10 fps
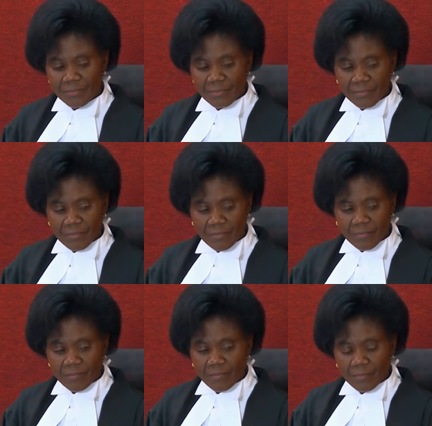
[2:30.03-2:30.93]

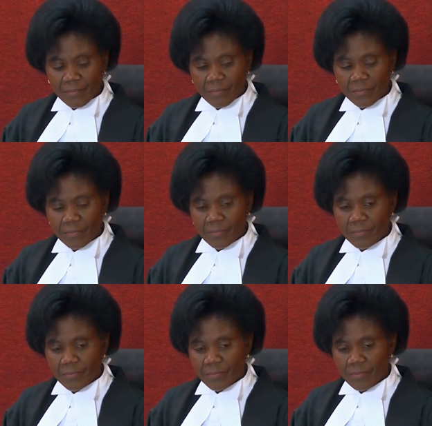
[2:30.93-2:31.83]

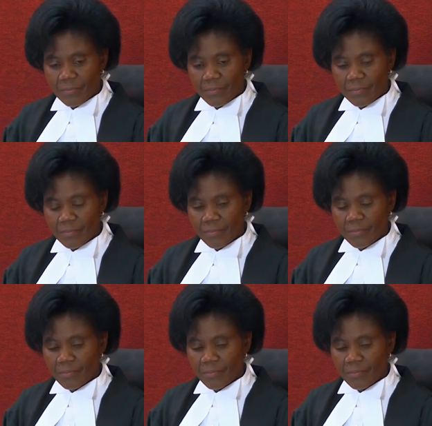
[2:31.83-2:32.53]
No one is speaking in this clip.